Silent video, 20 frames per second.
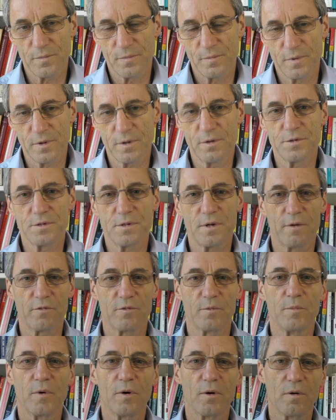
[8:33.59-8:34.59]
because you have
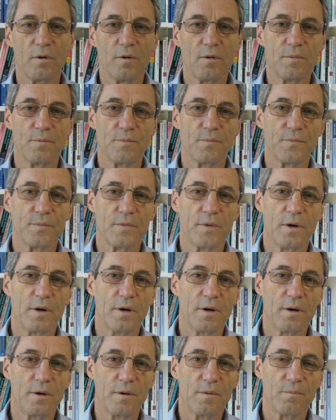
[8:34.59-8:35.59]
to model
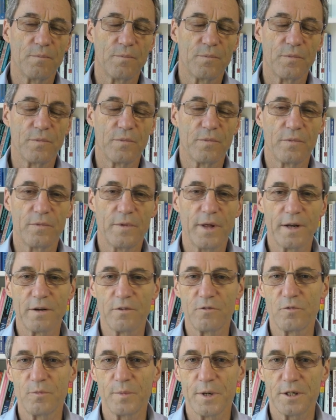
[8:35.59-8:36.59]
that
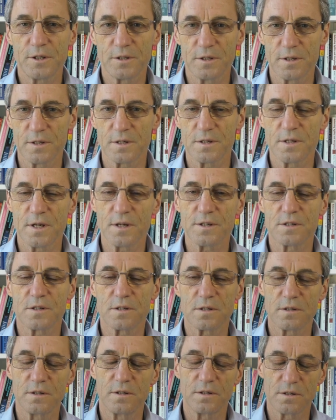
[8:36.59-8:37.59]
information that is
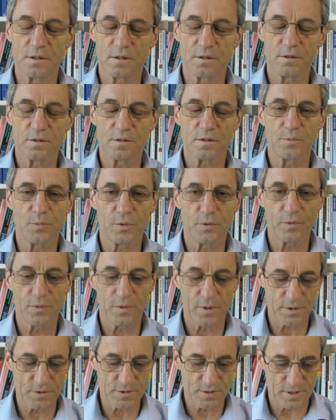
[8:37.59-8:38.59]
necessary to support
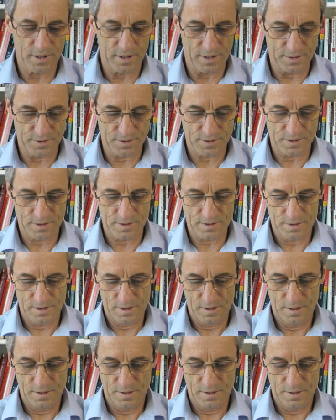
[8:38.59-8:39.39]
those tasks.